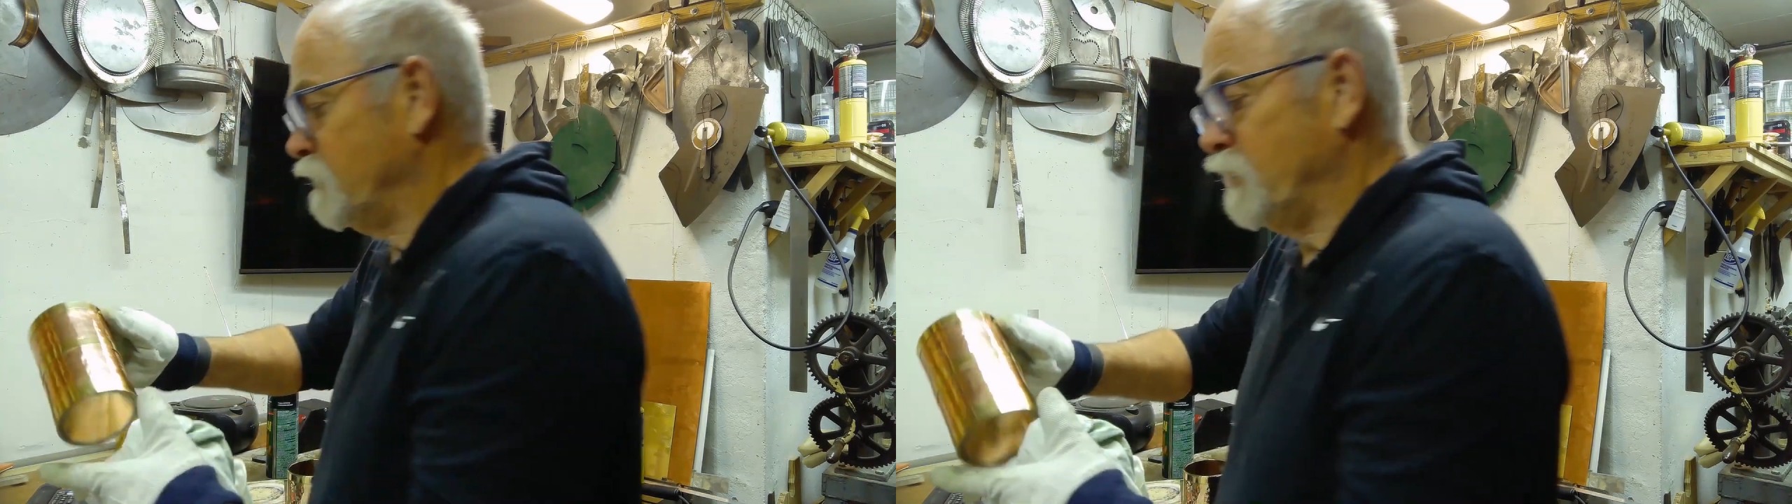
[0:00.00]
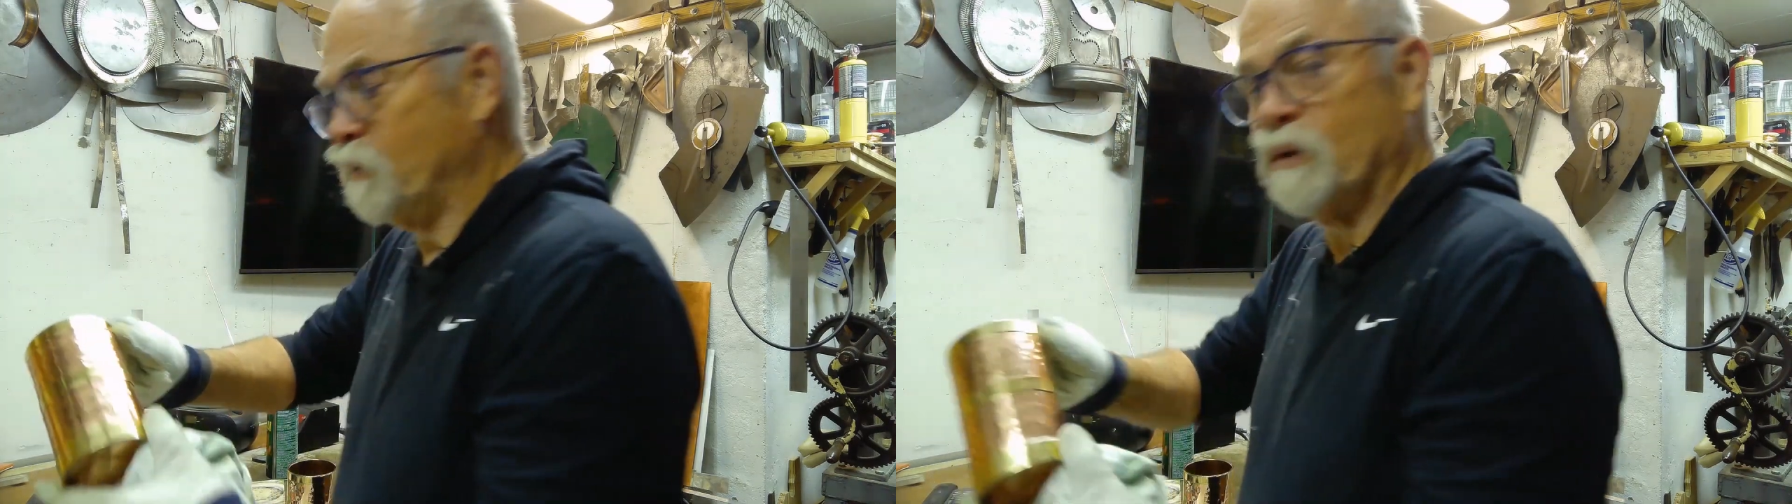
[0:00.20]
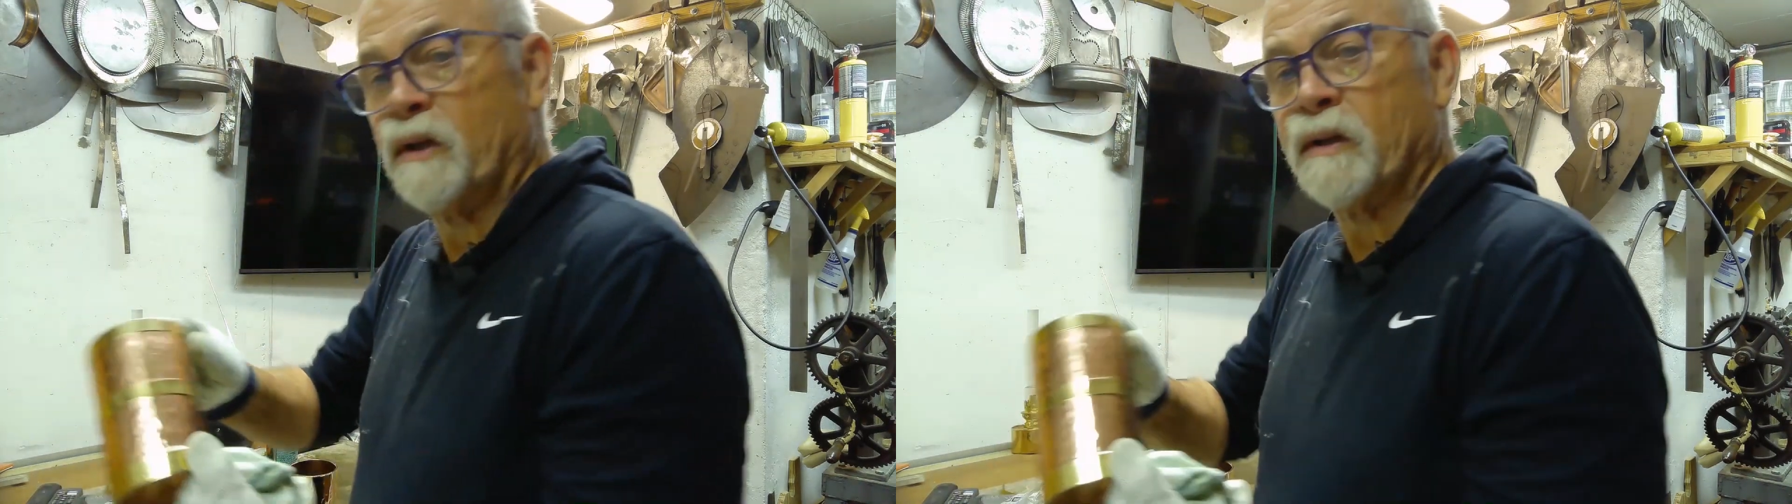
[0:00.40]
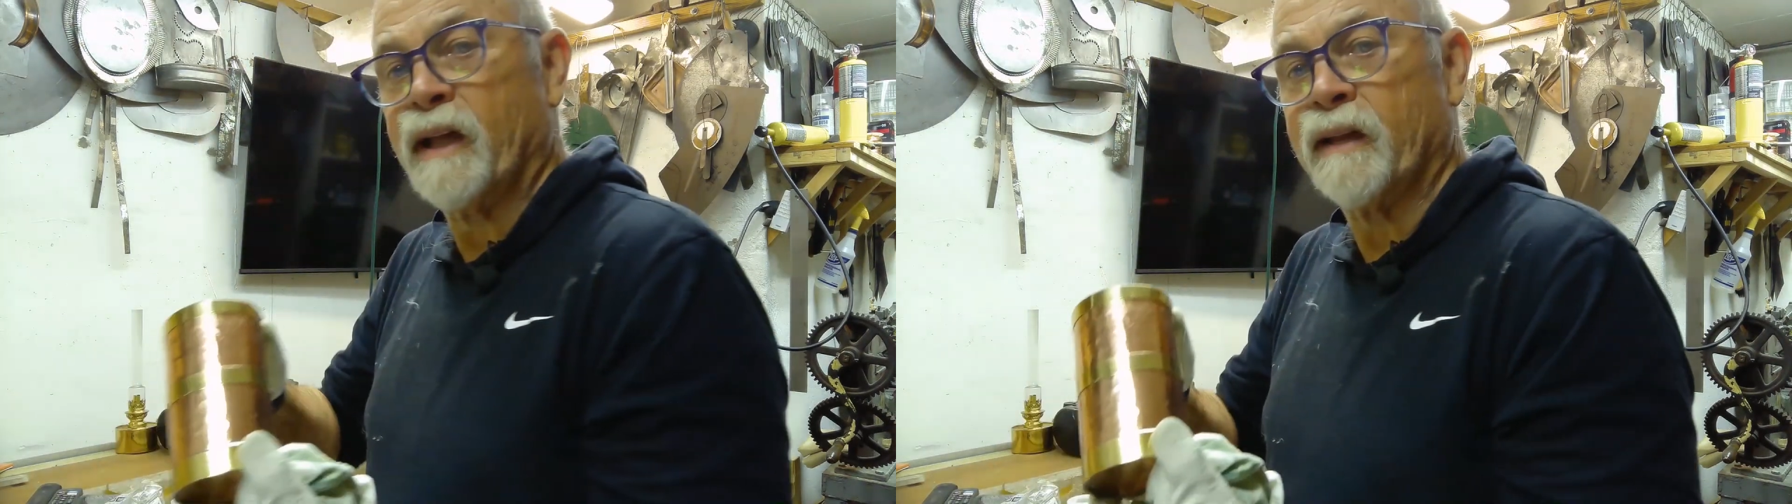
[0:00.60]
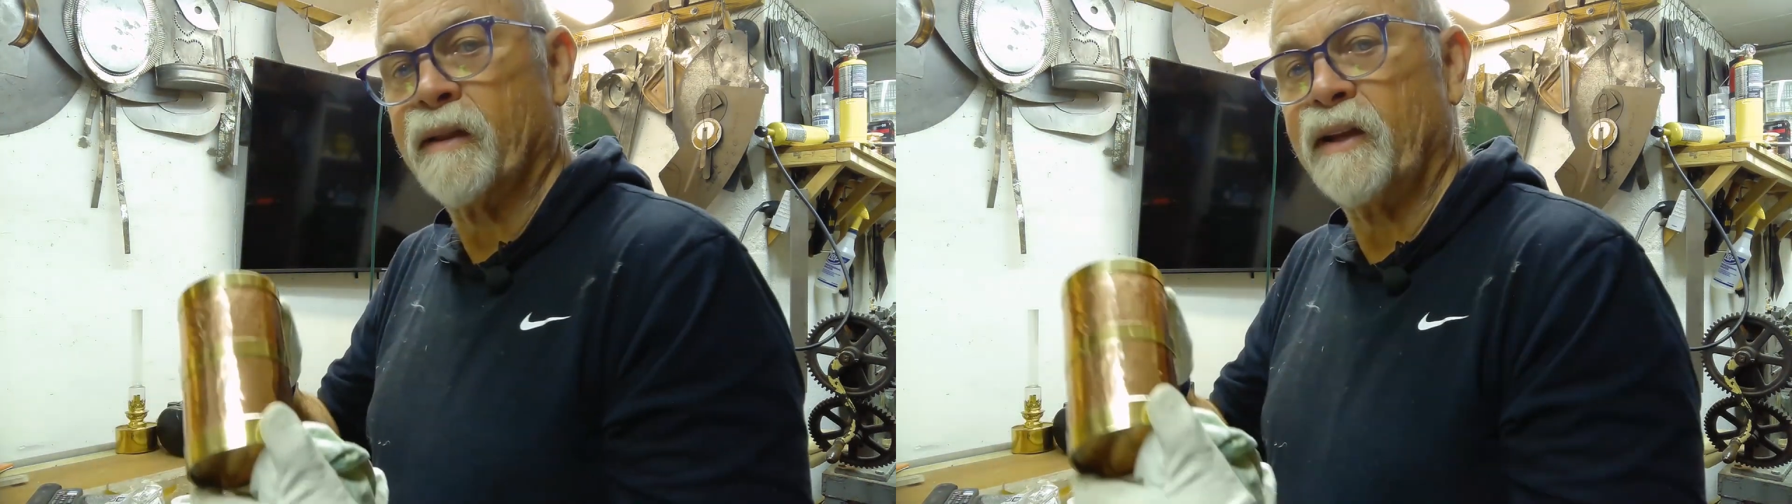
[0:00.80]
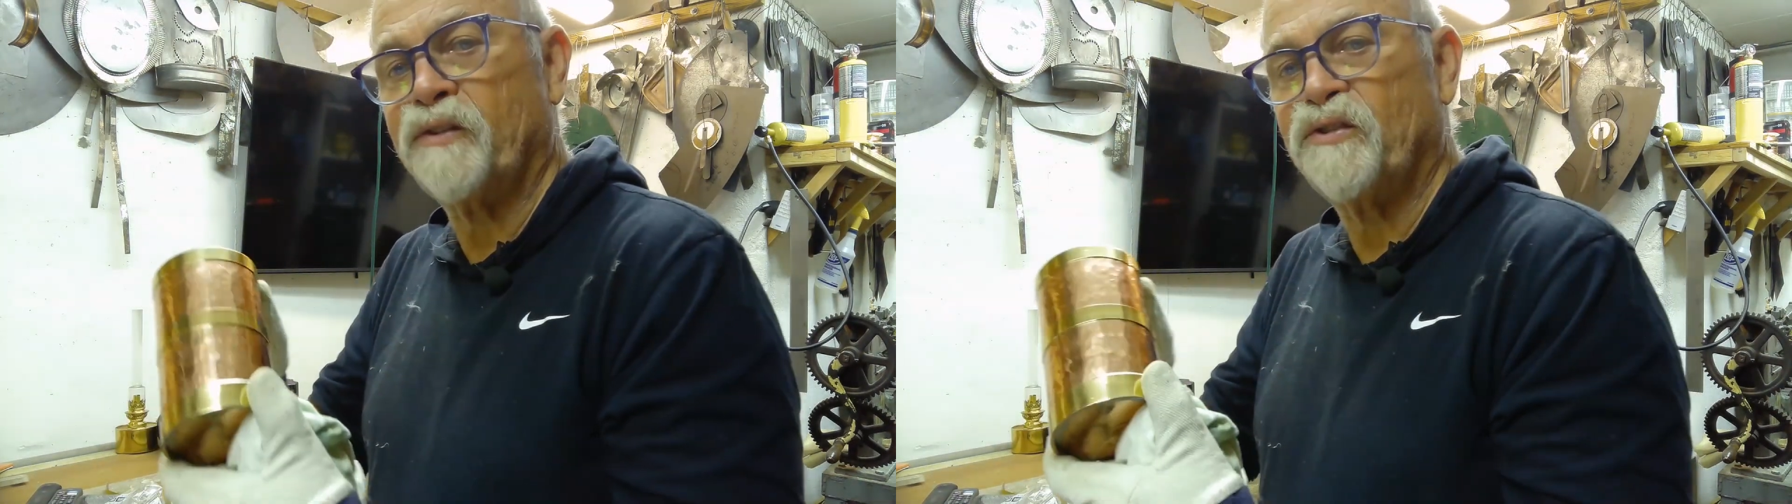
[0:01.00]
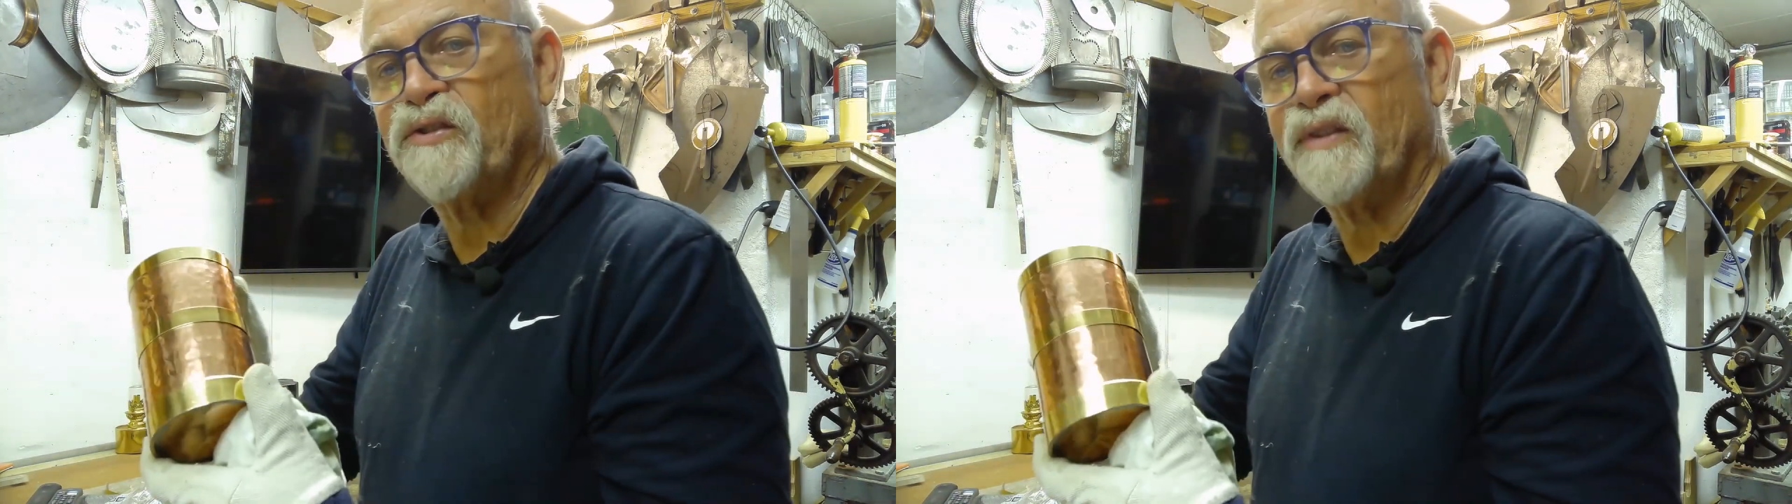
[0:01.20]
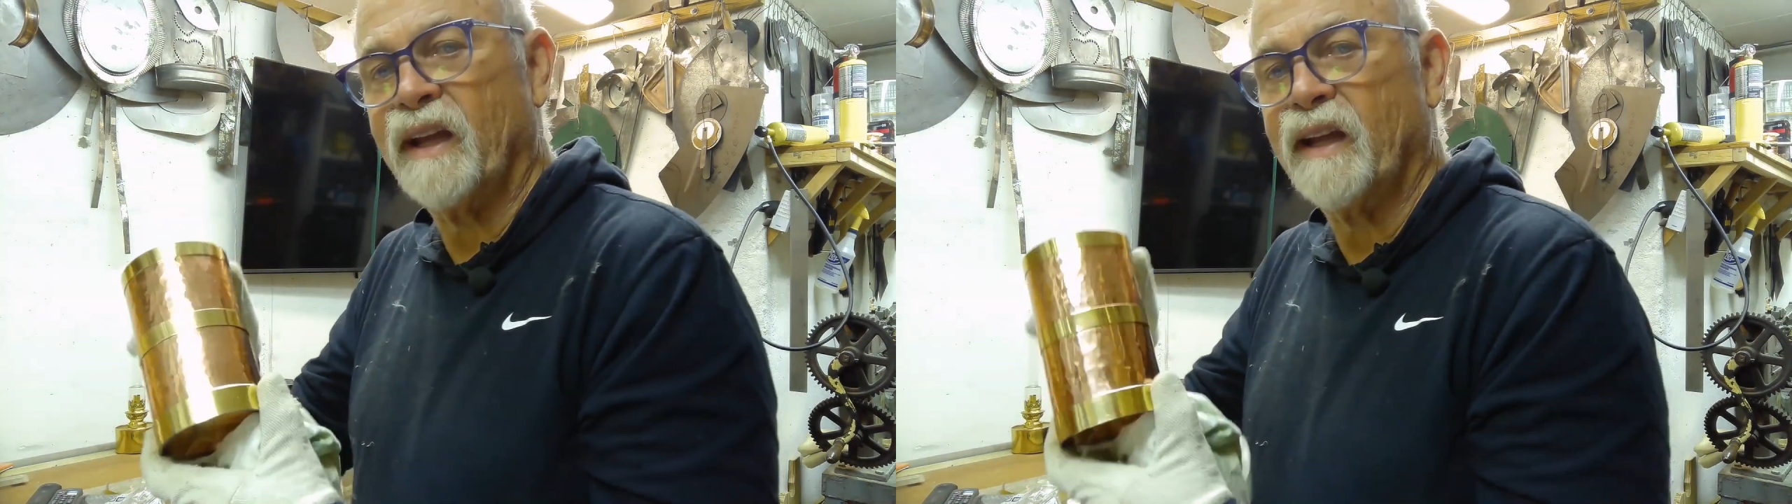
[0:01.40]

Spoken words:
it will look like this,